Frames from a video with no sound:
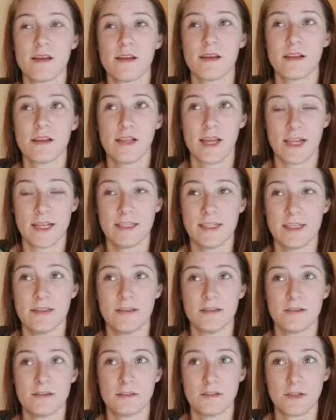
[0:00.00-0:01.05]
like I said,
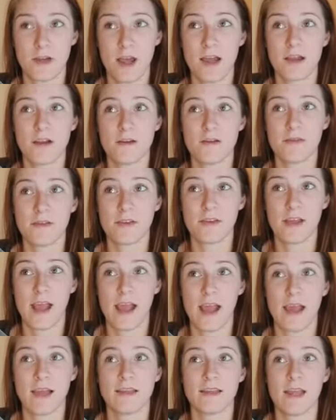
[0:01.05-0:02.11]
there's a tracker for
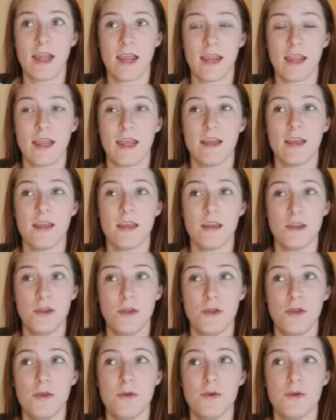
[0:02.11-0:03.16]
that and
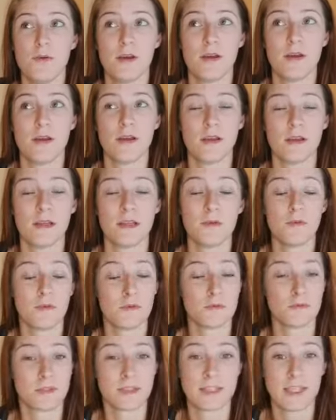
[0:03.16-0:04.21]
you, you will
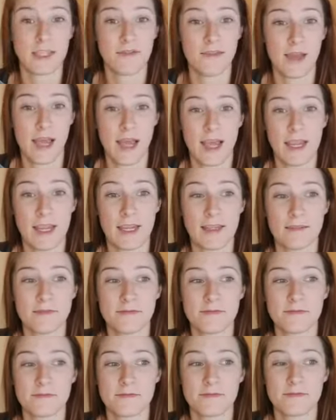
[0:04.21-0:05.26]
receive a
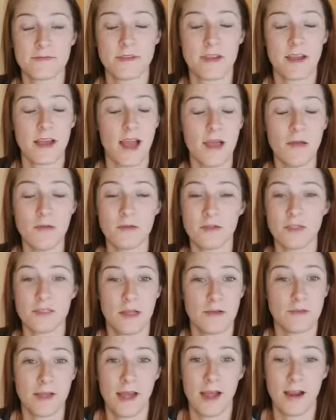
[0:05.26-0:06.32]
I'm just
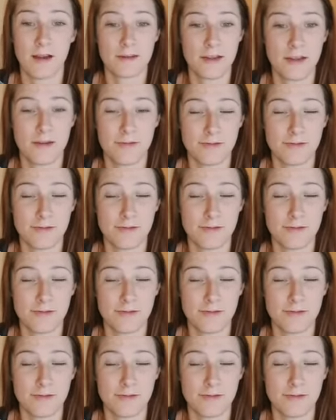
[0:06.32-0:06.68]
so tired, y'all.